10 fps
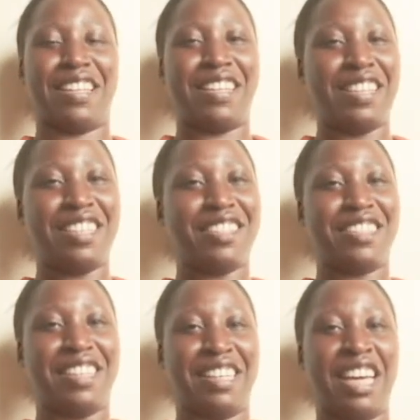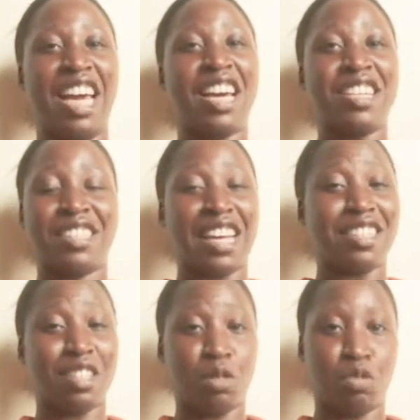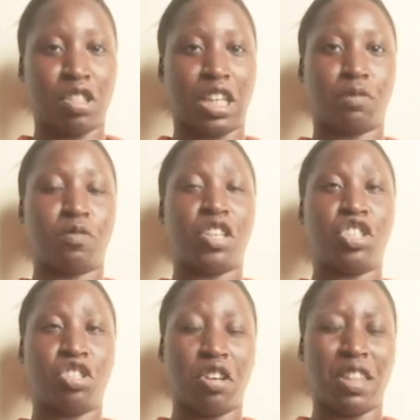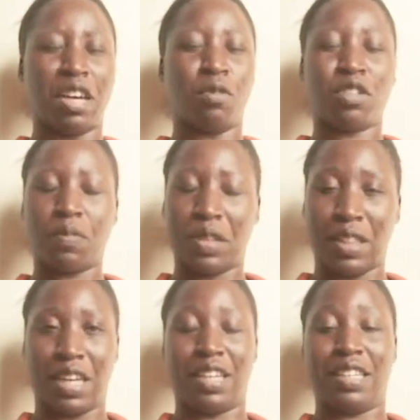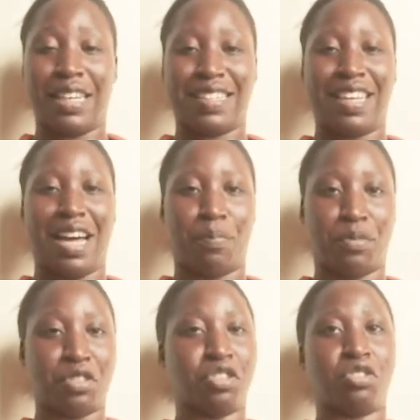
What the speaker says: initially starting this project, being sure that it was something that needed to happen.